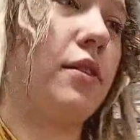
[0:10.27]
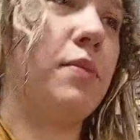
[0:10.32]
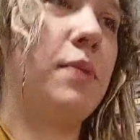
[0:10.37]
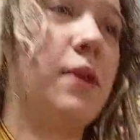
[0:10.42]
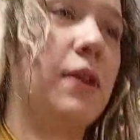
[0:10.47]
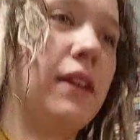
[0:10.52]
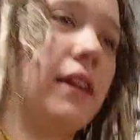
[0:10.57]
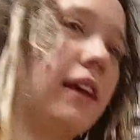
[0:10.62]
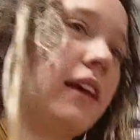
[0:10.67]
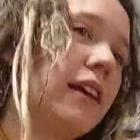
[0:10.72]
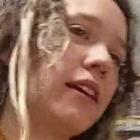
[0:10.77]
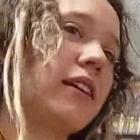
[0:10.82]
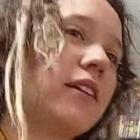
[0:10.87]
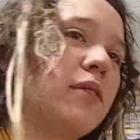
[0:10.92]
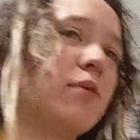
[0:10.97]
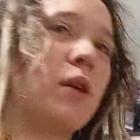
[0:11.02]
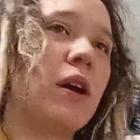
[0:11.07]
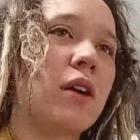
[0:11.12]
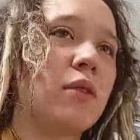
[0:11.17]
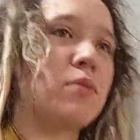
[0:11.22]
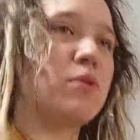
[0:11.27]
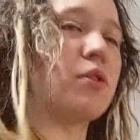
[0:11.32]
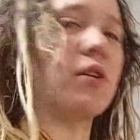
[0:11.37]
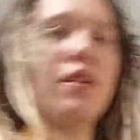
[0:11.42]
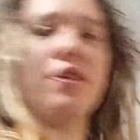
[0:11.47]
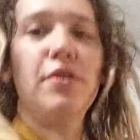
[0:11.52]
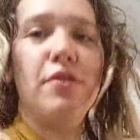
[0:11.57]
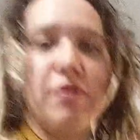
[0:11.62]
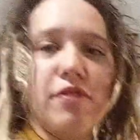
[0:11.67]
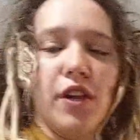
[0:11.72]
good morning. Welcome to
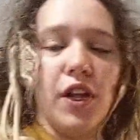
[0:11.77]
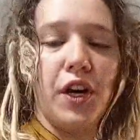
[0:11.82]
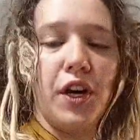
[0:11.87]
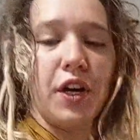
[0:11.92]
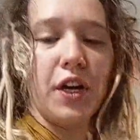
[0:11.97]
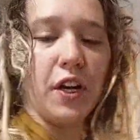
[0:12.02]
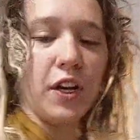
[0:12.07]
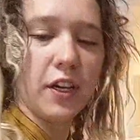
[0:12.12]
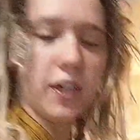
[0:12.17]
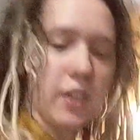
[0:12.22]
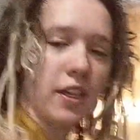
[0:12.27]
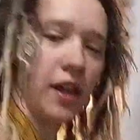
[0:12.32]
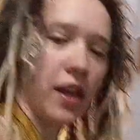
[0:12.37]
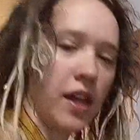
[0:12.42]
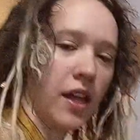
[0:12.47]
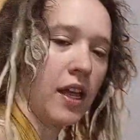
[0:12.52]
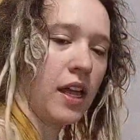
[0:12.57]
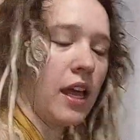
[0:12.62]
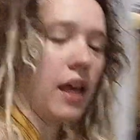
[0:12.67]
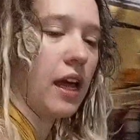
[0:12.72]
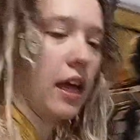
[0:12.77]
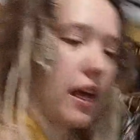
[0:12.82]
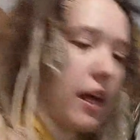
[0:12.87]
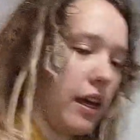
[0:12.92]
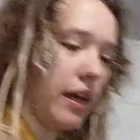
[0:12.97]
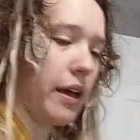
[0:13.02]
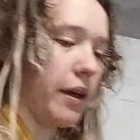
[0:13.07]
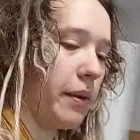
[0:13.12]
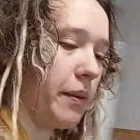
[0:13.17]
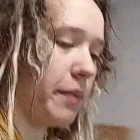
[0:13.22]
a new vlog.
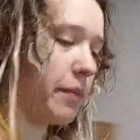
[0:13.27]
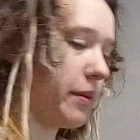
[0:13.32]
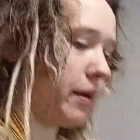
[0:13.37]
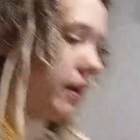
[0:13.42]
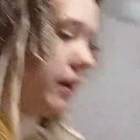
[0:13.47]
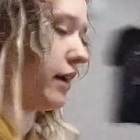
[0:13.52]
I